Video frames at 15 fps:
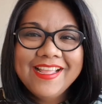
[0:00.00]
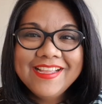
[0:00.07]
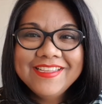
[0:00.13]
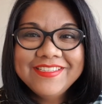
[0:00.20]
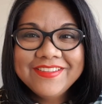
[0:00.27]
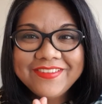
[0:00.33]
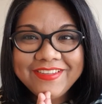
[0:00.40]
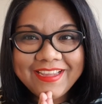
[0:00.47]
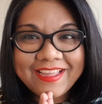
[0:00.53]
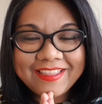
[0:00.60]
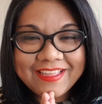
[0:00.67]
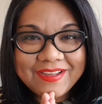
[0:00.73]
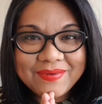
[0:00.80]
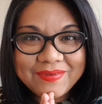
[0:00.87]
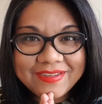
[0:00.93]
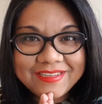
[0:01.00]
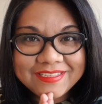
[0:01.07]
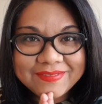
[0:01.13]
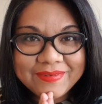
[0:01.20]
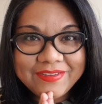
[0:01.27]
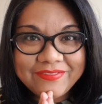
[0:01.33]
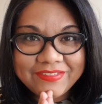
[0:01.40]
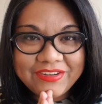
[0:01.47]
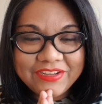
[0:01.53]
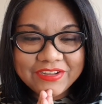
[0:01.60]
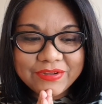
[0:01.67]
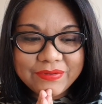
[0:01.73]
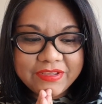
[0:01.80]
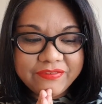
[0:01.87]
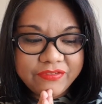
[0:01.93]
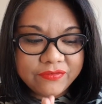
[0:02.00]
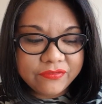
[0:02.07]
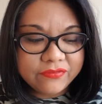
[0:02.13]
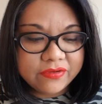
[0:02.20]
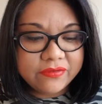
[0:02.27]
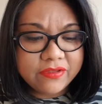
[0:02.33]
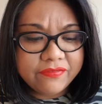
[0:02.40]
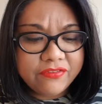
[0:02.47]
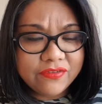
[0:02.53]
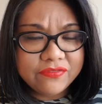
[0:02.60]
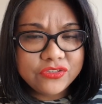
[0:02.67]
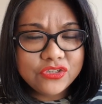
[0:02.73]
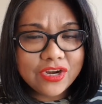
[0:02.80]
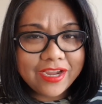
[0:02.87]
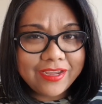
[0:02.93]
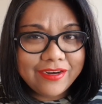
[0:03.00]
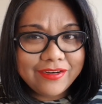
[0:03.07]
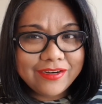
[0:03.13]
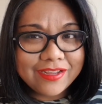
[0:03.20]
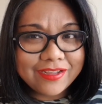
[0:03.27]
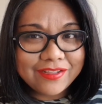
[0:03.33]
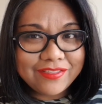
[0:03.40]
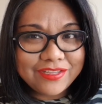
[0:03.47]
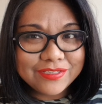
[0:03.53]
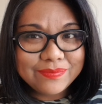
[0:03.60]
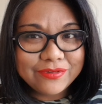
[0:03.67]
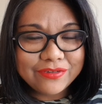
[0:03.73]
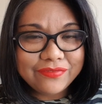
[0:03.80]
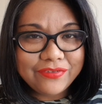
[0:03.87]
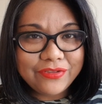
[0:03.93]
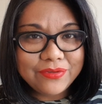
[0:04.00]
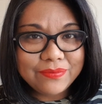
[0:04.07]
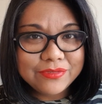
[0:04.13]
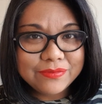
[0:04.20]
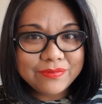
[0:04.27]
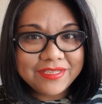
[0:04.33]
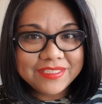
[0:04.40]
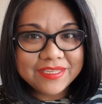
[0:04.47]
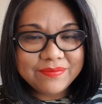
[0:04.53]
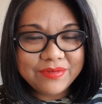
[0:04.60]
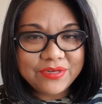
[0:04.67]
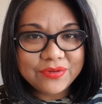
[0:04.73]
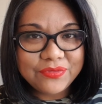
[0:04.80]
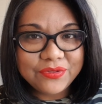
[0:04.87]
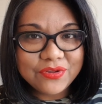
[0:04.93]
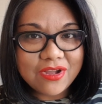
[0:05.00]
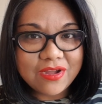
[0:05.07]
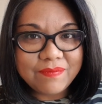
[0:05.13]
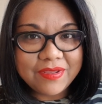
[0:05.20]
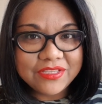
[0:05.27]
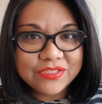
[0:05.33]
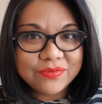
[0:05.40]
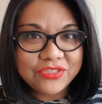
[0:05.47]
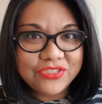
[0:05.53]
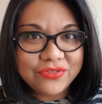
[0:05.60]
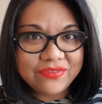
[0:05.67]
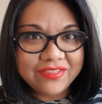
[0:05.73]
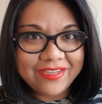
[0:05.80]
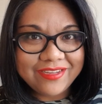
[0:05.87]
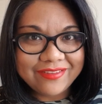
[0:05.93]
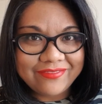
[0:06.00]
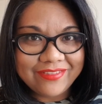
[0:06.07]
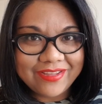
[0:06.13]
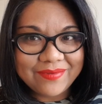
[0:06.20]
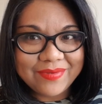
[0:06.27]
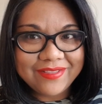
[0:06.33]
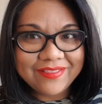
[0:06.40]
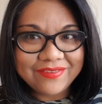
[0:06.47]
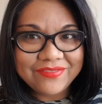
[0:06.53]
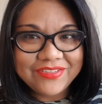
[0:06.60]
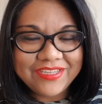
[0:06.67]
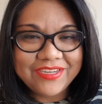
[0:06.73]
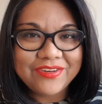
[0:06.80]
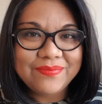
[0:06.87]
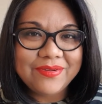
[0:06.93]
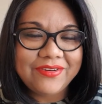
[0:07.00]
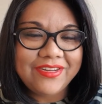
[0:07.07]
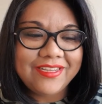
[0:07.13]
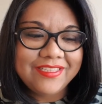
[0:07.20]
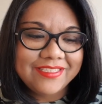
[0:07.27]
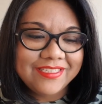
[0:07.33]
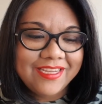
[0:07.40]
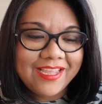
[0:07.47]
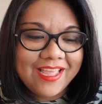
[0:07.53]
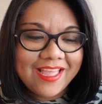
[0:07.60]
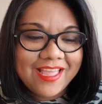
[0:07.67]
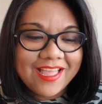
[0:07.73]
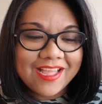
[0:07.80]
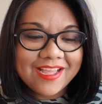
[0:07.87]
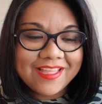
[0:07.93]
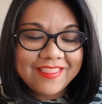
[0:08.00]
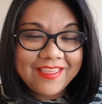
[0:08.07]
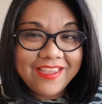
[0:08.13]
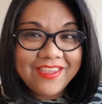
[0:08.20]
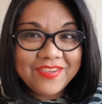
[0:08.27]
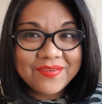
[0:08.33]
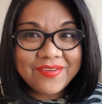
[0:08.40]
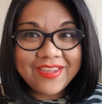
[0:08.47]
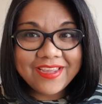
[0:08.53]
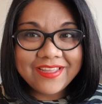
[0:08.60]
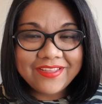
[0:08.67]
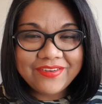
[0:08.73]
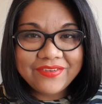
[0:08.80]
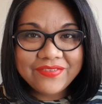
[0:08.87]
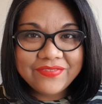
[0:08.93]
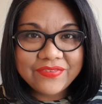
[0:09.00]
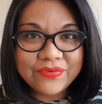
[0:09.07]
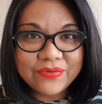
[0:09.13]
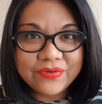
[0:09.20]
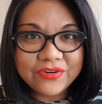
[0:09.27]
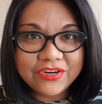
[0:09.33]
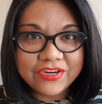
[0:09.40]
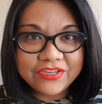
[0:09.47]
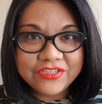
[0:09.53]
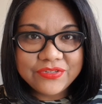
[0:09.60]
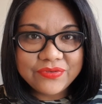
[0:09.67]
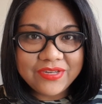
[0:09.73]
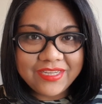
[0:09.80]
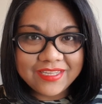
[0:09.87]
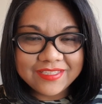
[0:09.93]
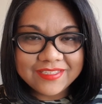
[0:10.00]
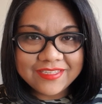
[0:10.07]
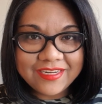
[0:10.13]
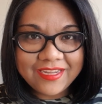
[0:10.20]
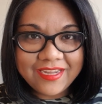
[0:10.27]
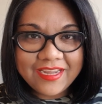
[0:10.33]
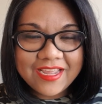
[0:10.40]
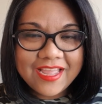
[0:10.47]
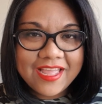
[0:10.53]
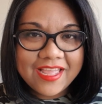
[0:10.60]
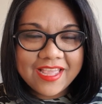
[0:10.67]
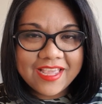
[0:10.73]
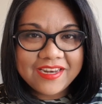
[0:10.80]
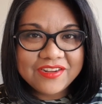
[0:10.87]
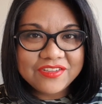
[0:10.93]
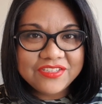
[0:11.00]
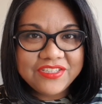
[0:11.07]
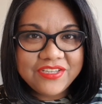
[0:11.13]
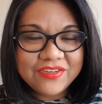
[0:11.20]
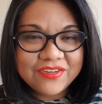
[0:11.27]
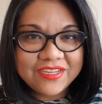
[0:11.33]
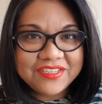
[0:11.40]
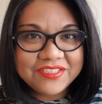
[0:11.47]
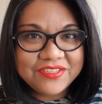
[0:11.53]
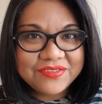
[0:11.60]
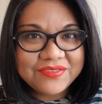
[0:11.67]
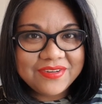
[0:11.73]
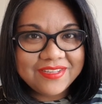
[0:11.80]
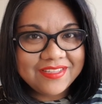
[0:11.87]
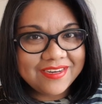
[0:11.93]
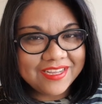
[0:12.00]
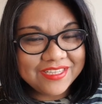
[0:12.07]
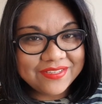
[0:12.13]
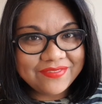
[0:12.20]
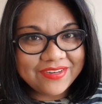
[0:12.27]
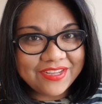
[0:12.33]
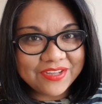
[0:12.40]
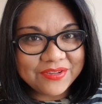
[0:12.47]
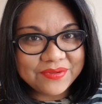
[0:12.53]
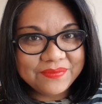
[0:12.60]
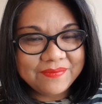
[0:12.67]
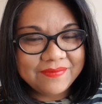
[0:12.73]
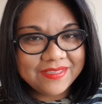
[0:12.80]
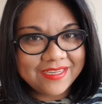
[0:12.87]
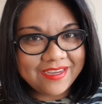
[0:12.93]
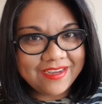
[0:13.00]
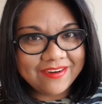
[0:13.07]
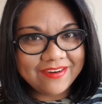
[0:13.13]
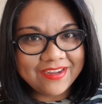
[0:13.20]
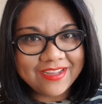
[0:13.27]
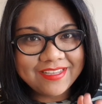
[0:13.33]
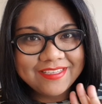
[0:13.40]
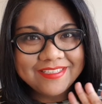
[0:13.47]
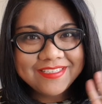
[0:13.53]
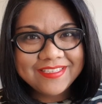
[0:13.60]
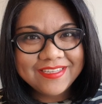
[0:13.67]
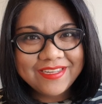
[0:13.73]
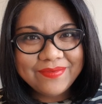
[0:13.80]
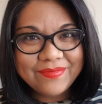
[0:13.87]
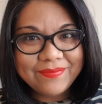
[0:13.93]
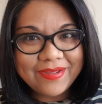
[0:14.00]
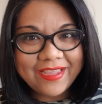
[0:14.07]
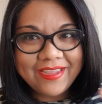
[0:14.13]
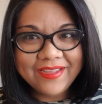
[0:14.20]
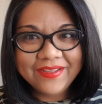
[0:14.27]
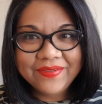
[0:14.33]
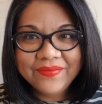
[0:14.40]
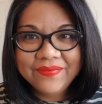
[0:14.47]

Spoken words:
So yeah, that was my video. If you've tried these perfumes, please let me know in the comments what you think of them. I'd love to hear about it. Thank you again for tuning in today. And I'll see you guys soon in the next video. Take care, guys. Bye-bye.